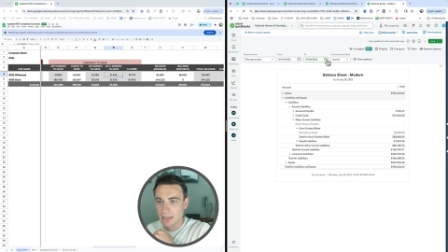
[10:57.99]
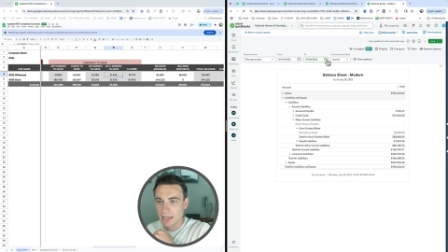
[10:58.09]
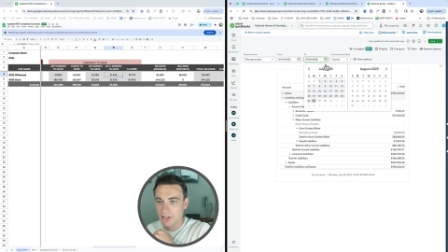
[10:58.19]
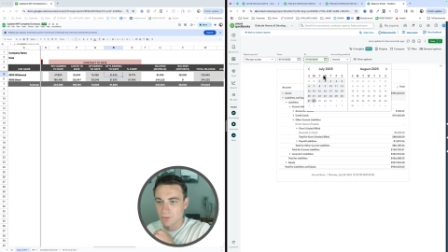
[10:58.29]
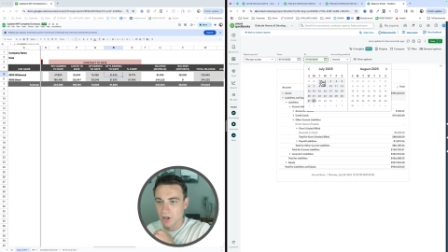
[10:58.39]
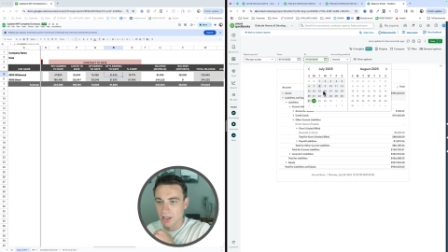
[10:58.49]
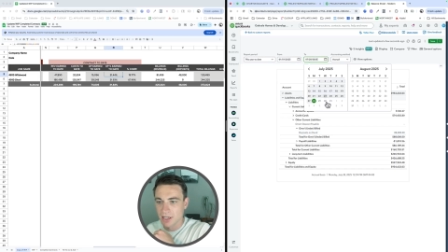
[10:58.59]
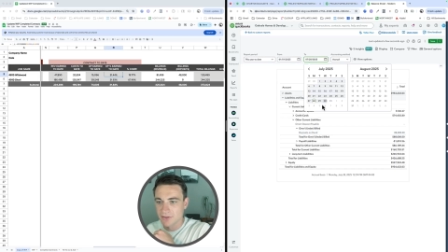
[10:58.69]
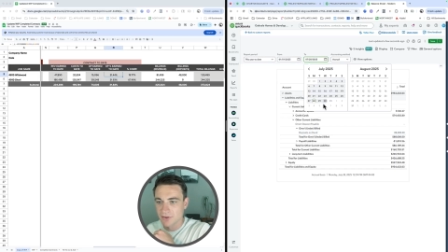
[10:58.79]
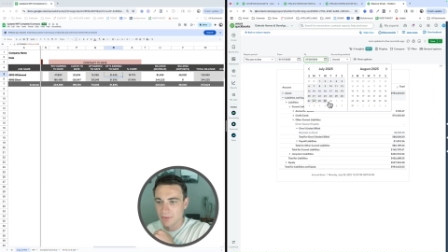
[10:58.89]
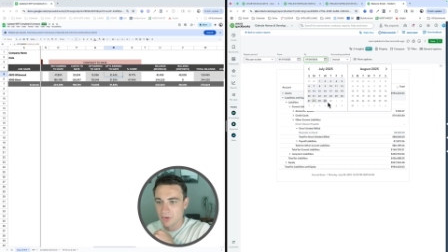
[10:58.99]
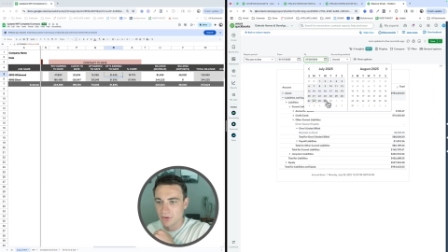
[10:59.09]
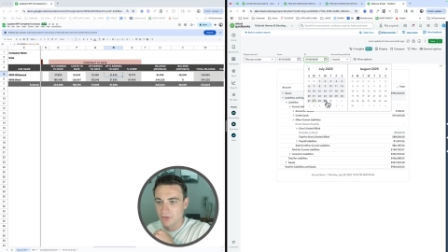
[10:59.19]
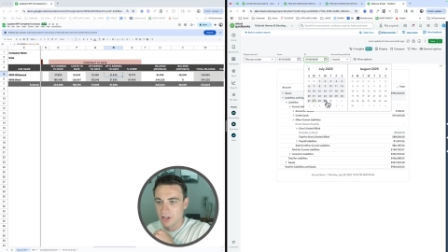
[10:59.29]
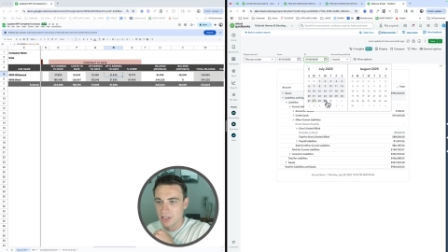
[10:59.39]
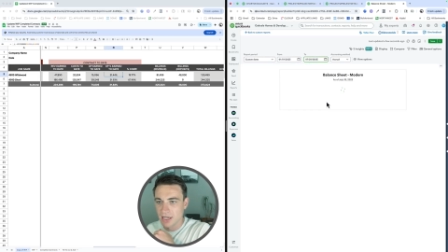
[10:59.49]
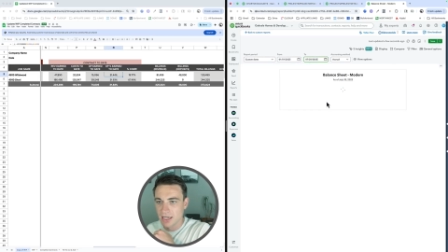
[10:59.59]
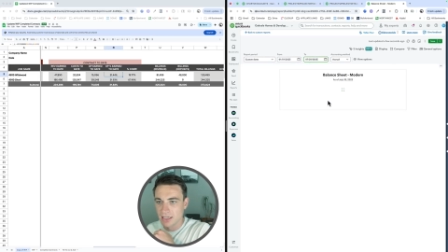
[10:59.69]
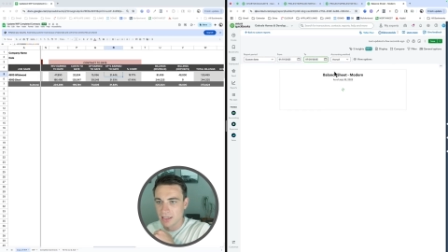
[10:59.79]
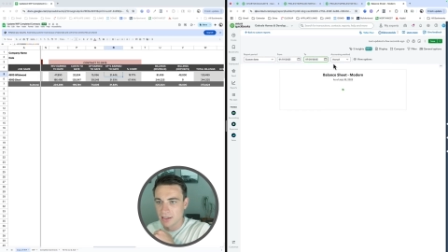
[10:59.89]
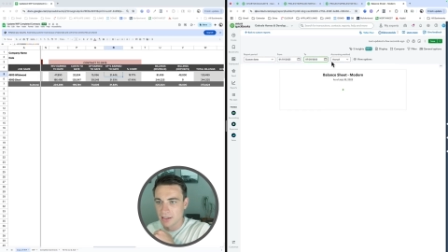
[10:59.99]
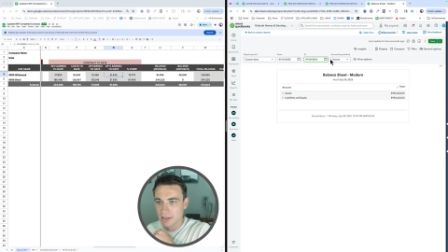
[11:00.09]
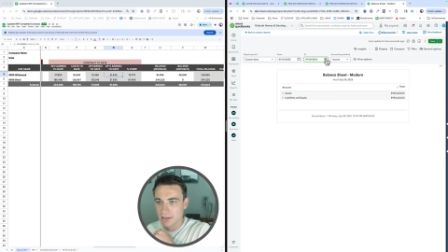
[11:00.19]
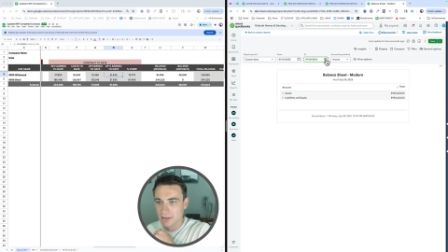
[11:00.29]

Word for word: as well as if I move the date here,